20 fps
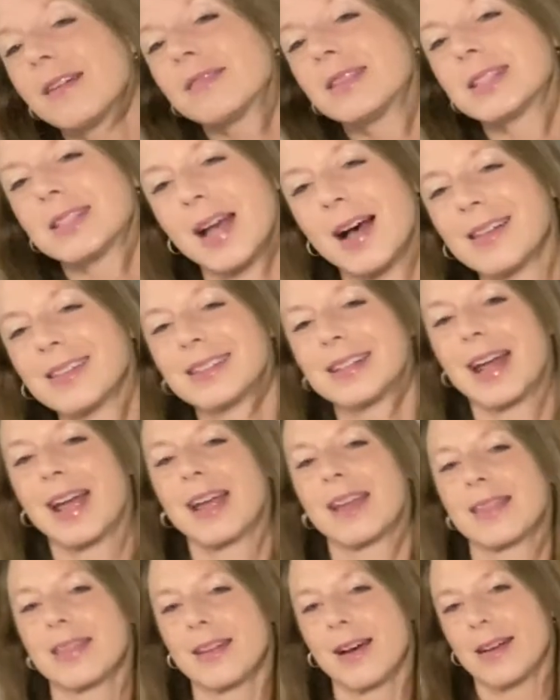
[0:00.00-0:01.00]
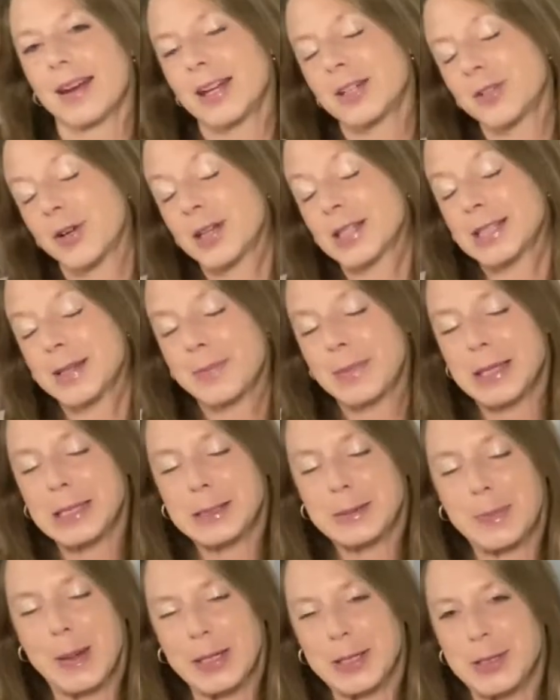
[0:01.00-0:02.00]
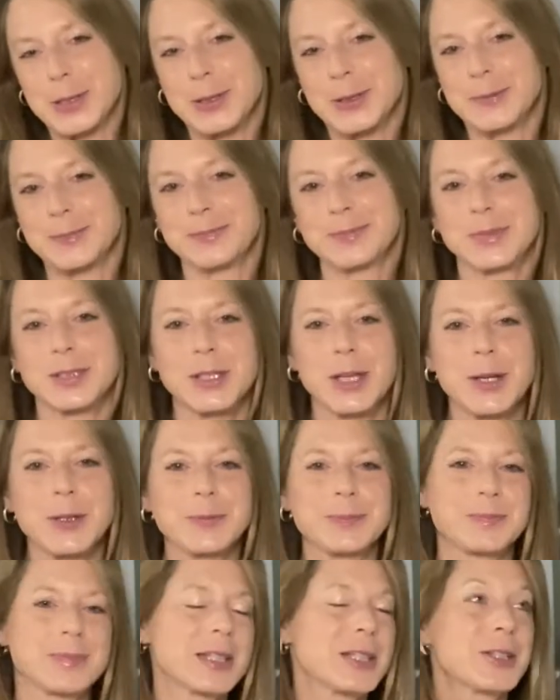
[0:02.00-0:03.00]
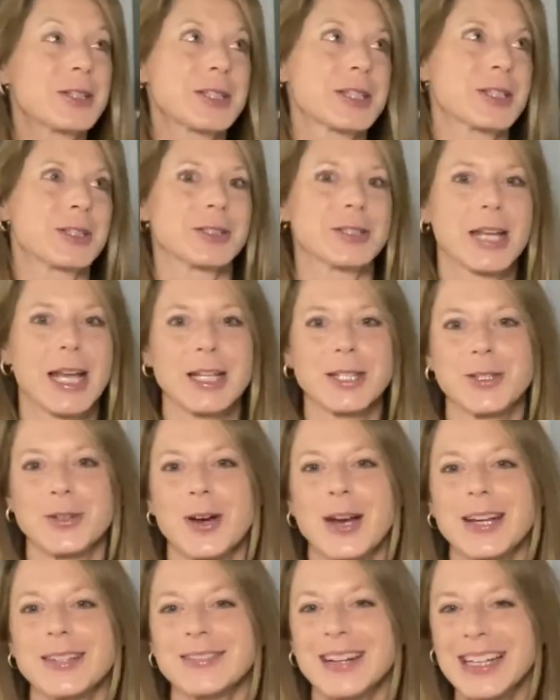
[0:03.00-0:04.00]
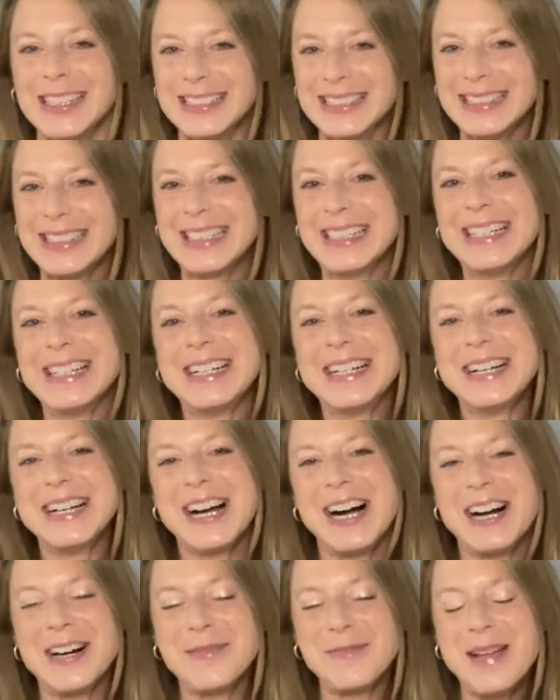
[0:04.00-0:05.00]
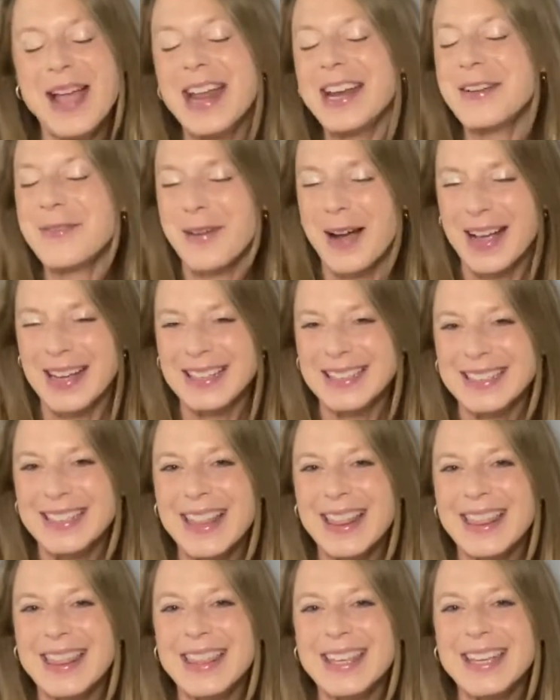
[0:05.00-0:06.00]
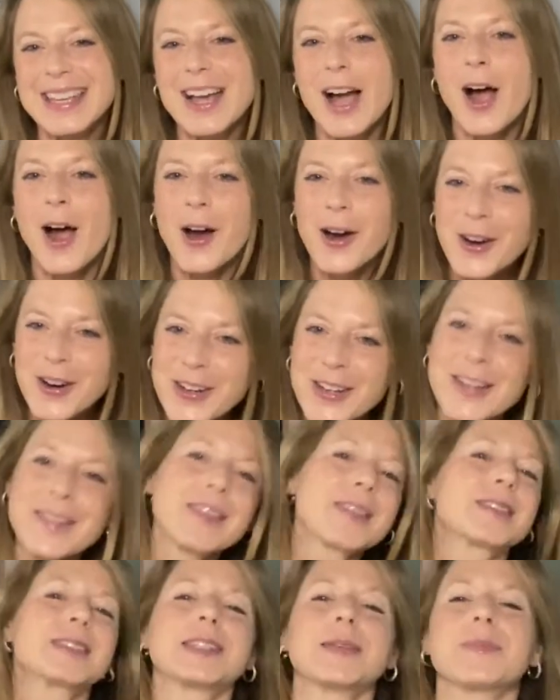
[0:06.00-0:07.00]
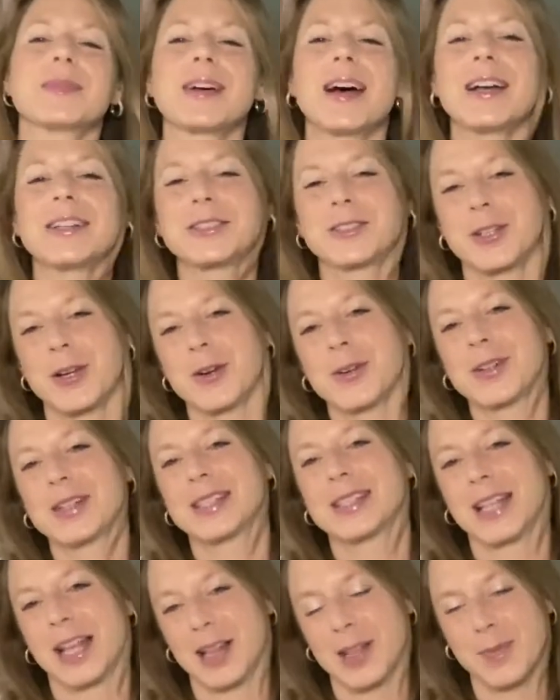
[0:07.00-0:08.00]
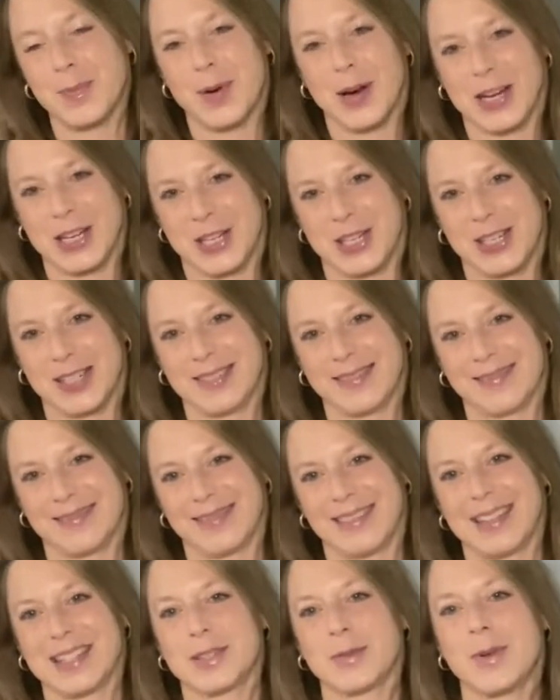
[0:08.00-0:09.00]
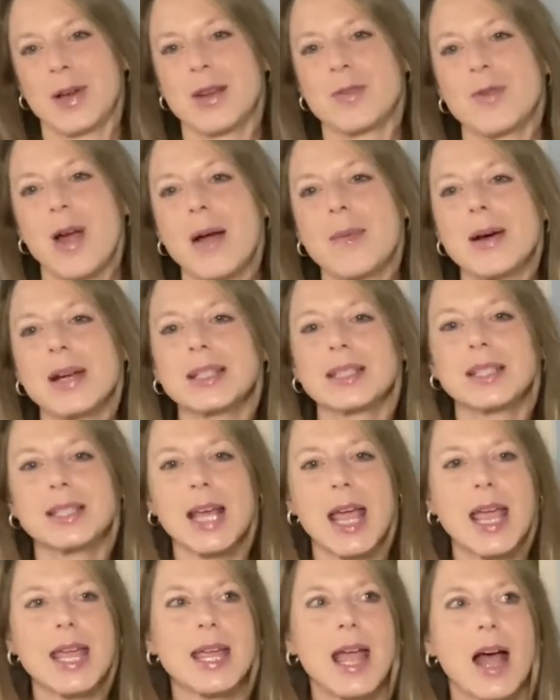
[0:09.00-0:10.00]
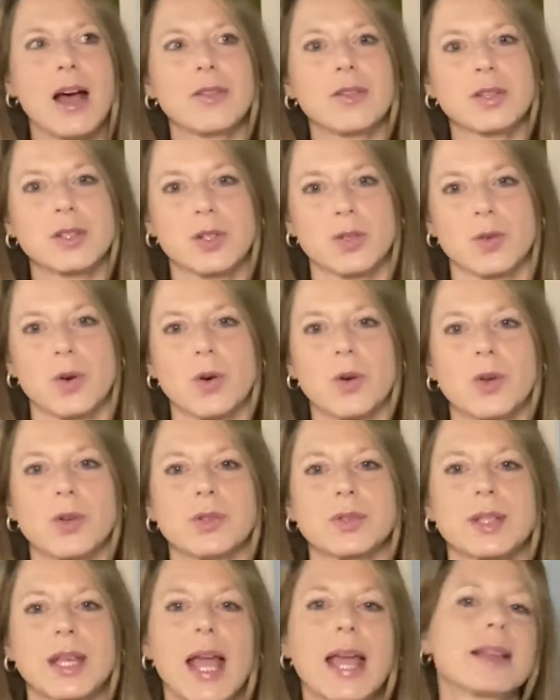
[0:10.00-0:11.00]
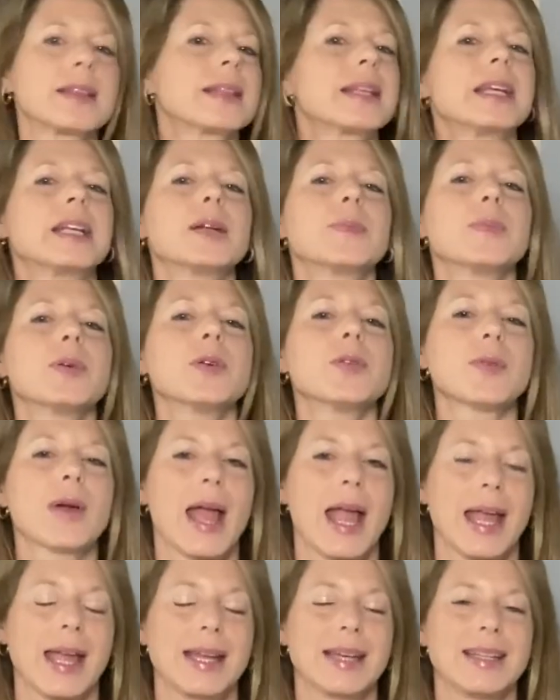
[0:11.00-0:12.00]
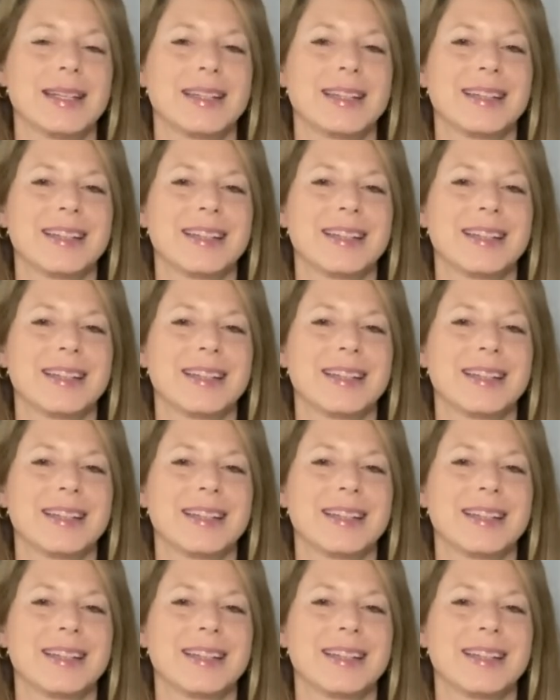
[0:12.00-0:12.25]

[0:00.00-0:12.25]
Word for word: this holiday and thought I'd try something special. So it'll still taste great, right? Um, anyway, the heart of the Simchas Torah celebration is when rabbis take out the scrolls and lead a parade